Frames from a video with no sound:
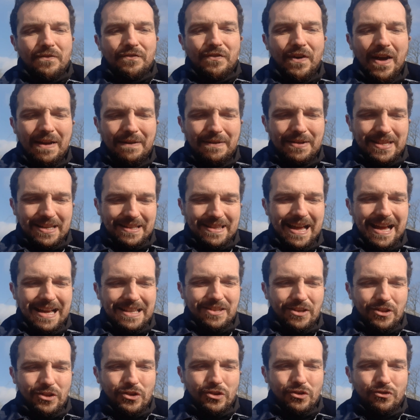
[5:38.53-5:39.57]
There is, and that
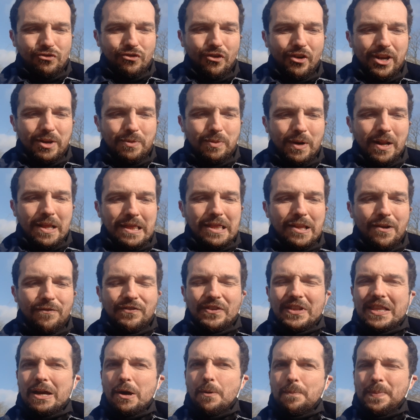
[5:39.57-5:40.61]
is a strike one. I love
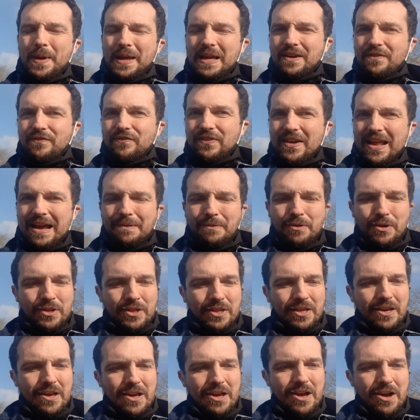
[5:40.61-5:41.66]
the little pink
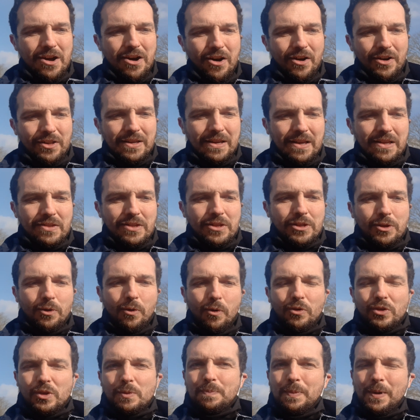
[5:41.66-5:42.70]
flowers on it, and
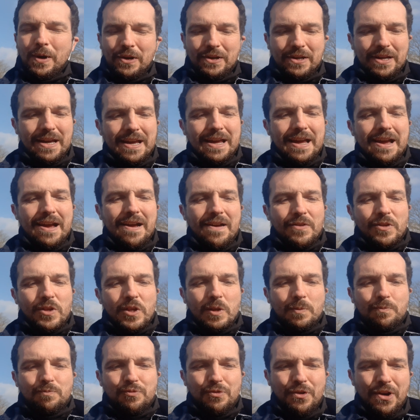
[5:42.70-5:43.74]
Sawsbuck
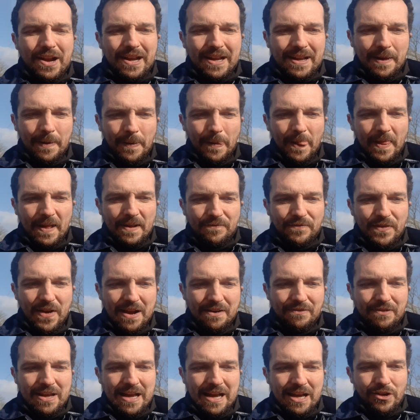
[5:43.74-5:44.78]
spring
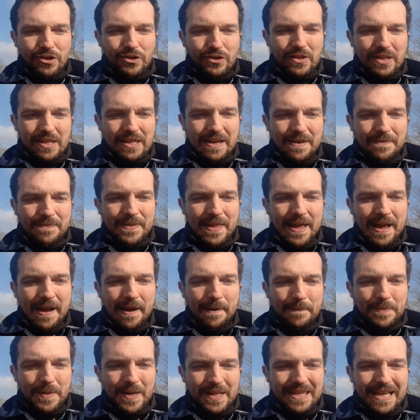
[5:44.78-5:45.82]
variation is in
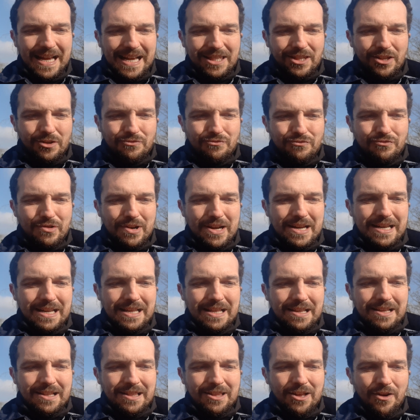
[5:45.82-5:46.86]
there, and that's a
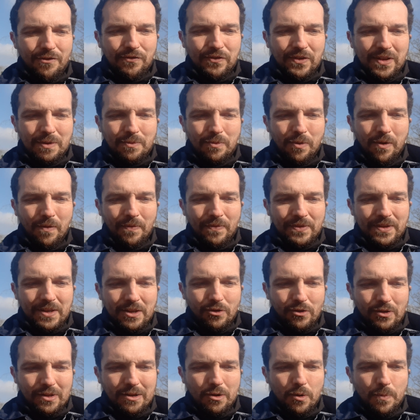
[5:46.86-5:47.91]
really lovely one.
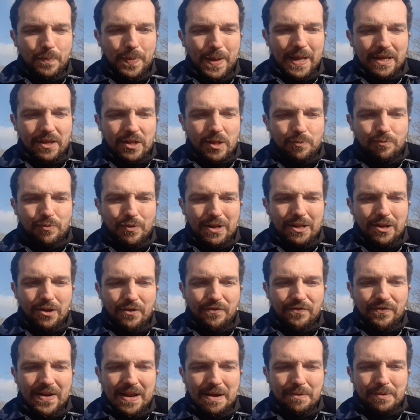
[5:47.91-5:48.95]
Got the little pink
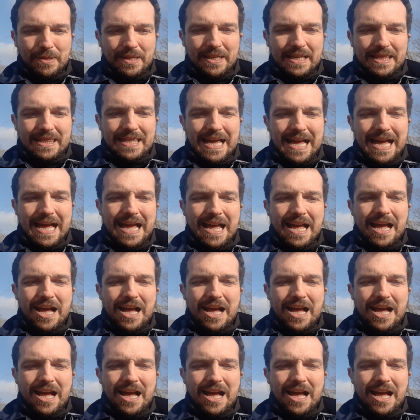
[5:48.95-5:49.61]
spring-like flowers in there.